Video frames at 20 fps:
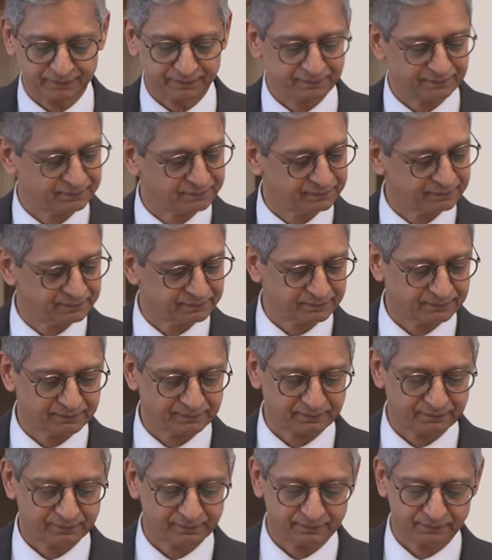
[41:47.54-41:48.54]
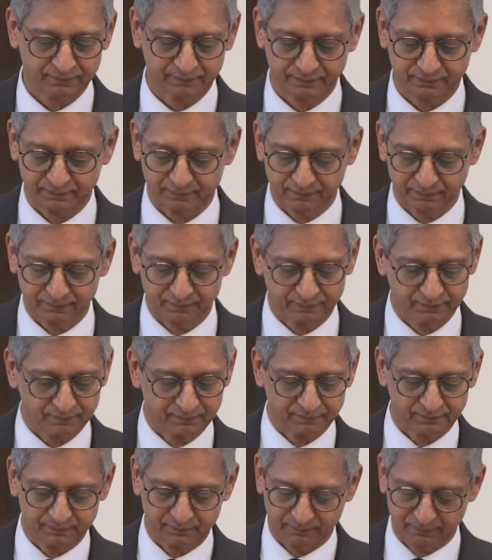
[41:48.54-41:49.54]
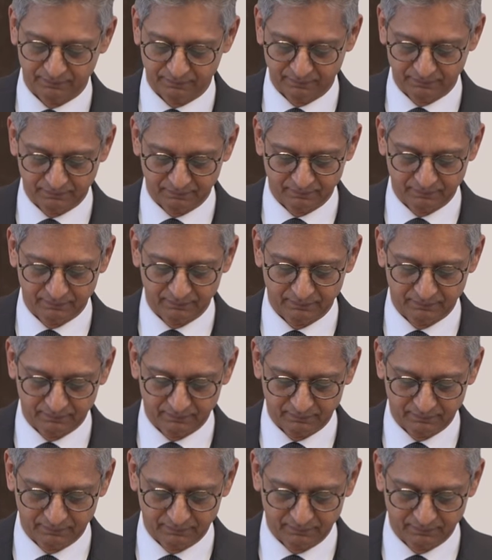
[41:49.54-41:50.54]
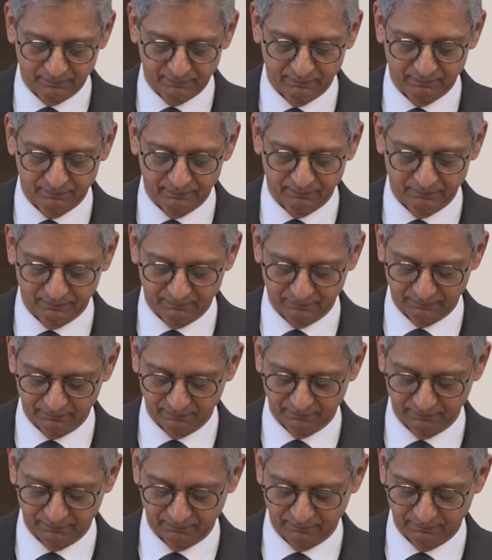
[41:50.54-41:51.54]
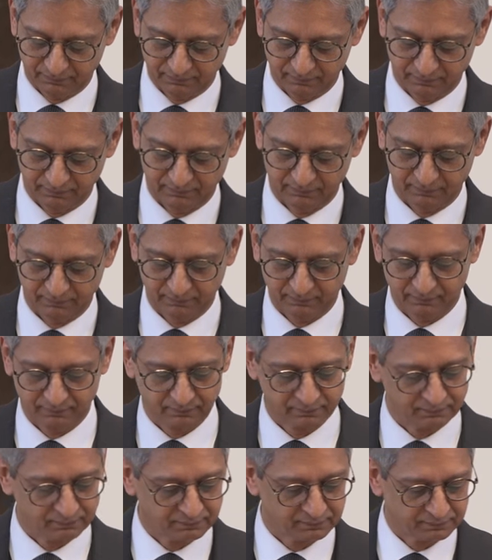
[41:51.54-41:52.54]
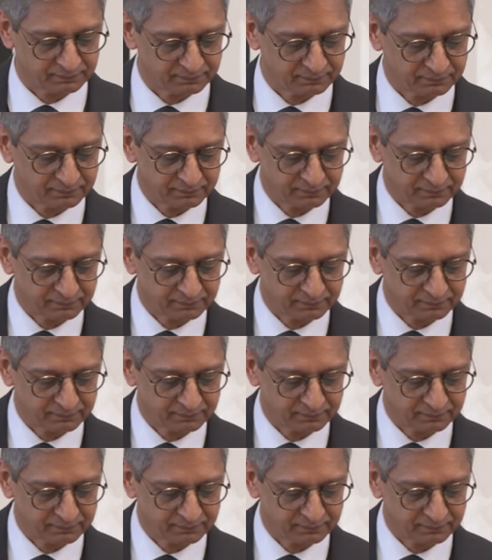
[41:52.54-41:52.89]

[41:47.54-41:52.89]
[no speech]